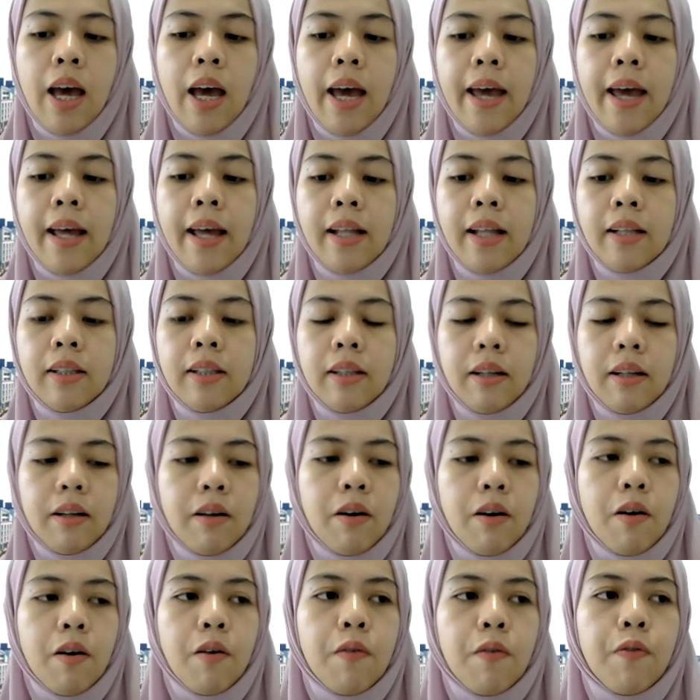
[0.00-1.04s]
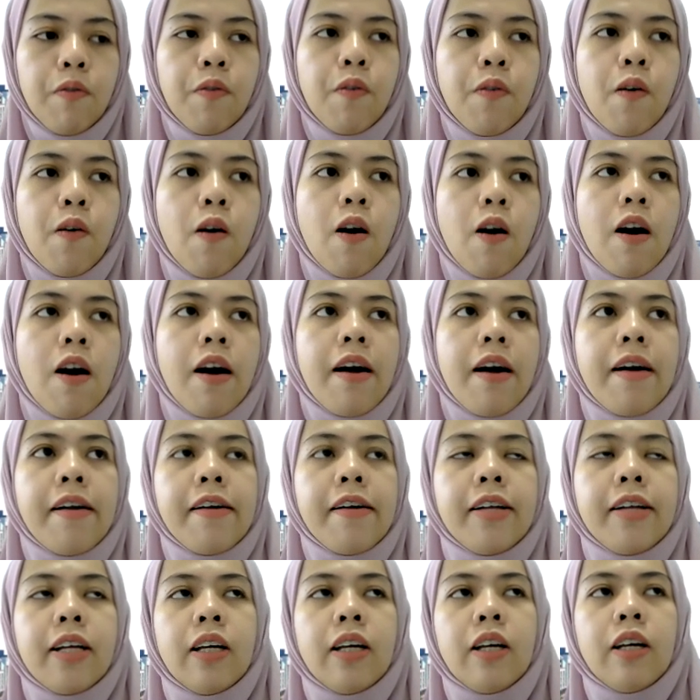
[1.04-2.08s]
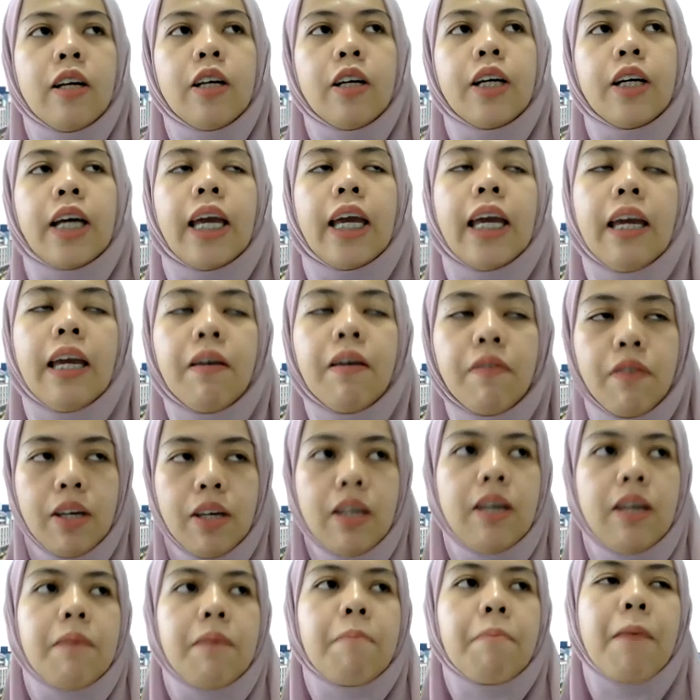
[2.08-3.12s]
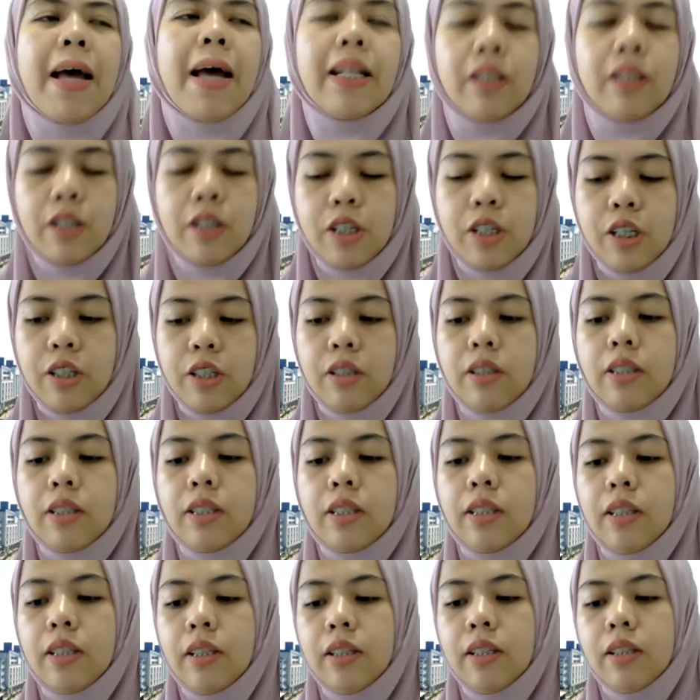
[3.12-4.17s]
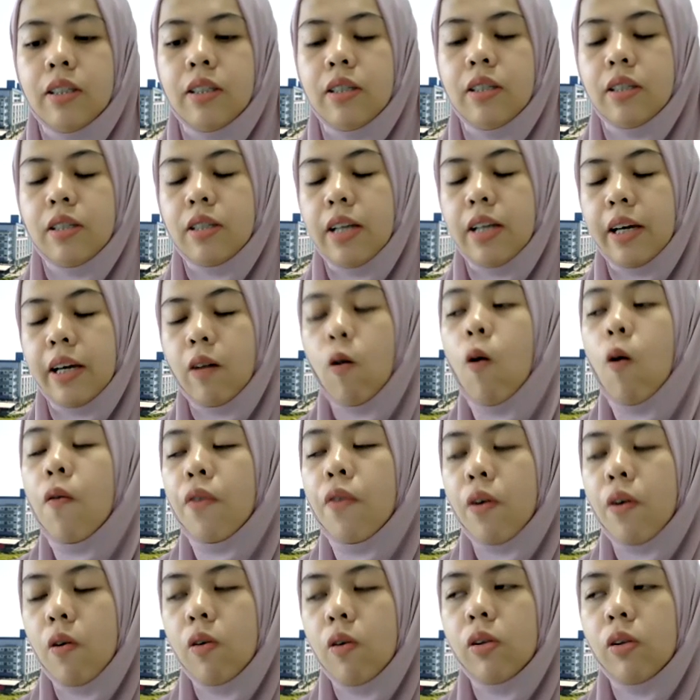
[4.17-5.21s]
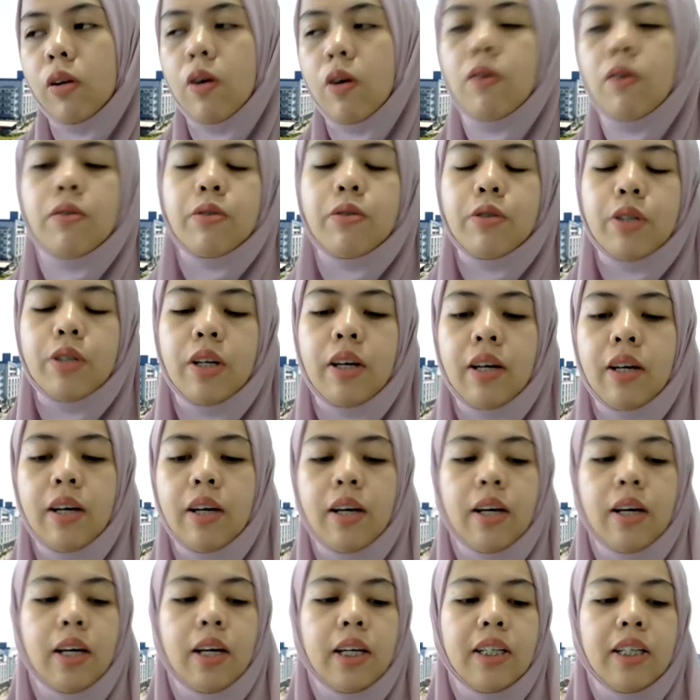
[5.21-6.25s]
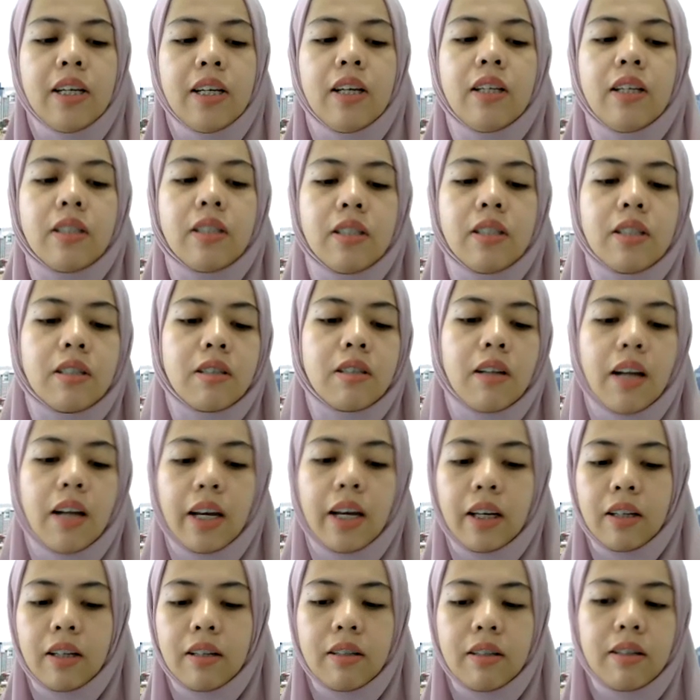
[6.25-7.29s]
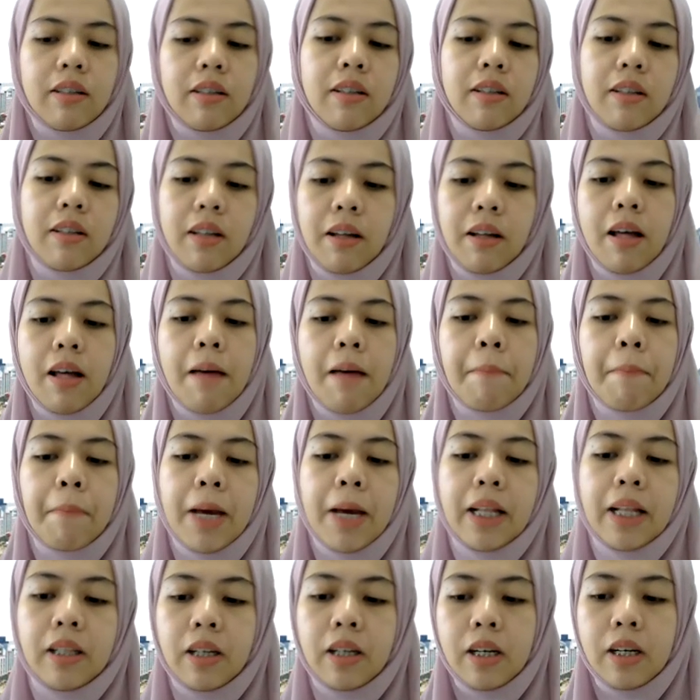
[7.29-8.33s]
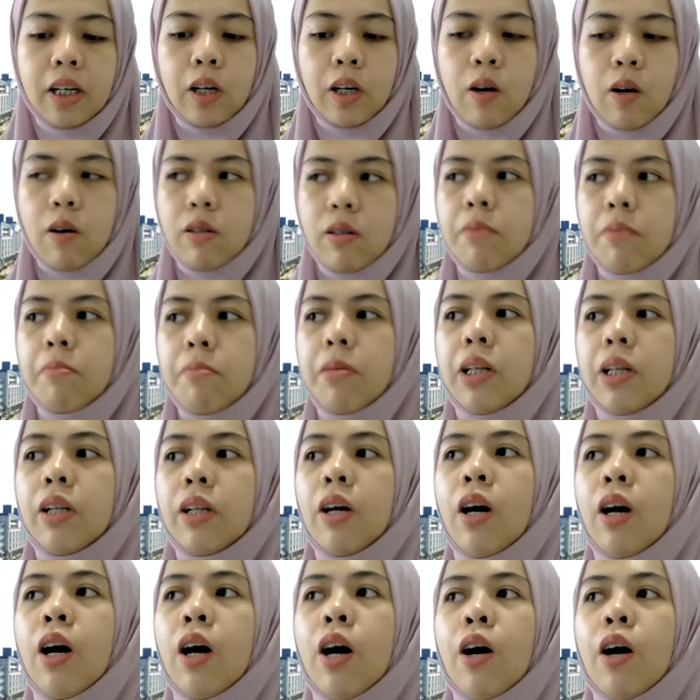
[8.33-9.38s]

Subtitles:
And for the heavy maintenance, it's just like overhaul cost. It's just like a maintenance cost, but